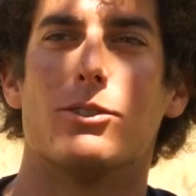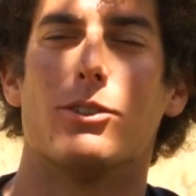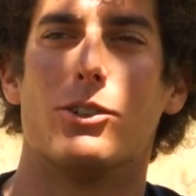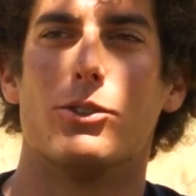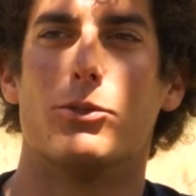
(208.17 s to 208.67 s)
to
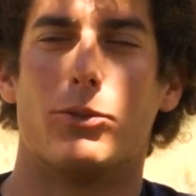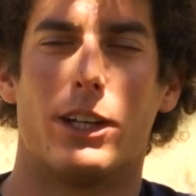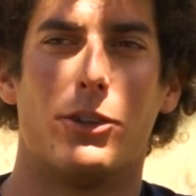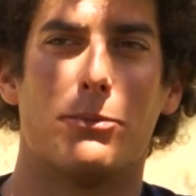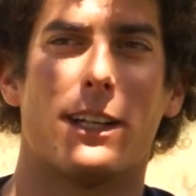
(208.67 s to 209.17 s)

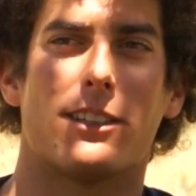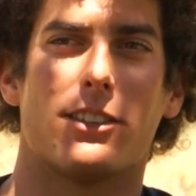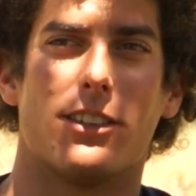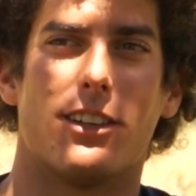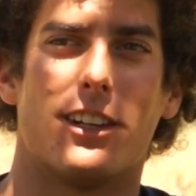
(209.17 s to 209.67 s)
when you met
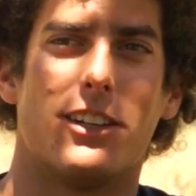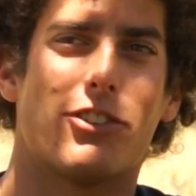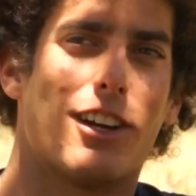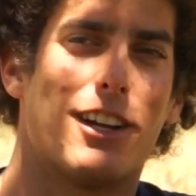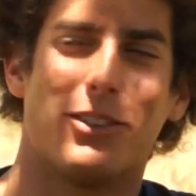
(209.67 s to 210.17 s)

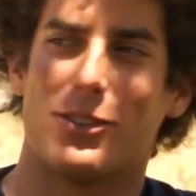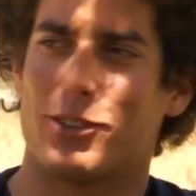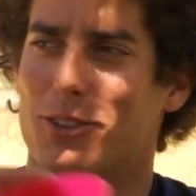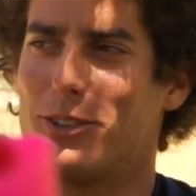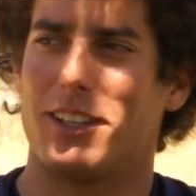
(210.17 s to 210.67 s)
Richard, you
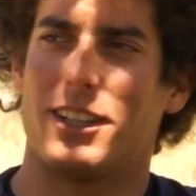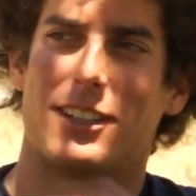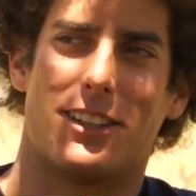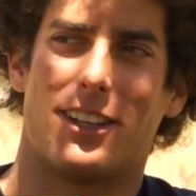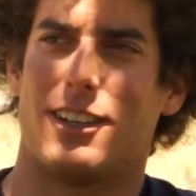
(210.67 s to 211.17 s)
saw
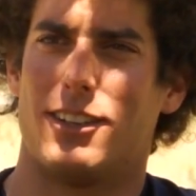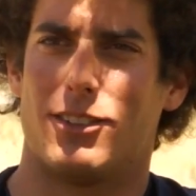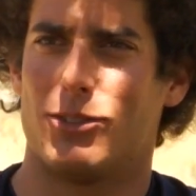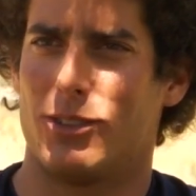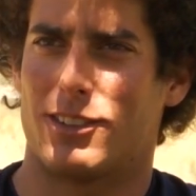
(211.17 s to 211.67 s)
that he's
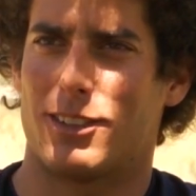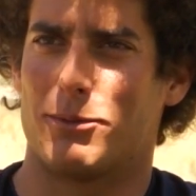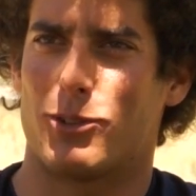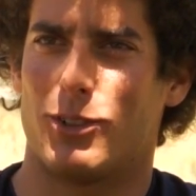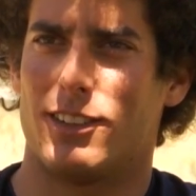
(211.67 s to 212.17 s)
doing
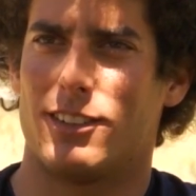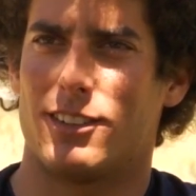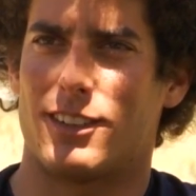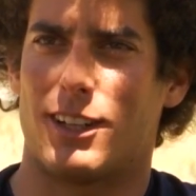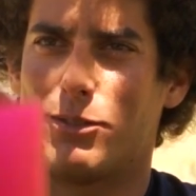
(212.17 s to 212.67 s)
some crazy
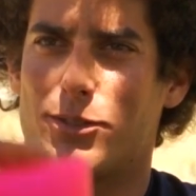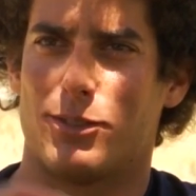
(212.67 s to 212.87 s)
stuff,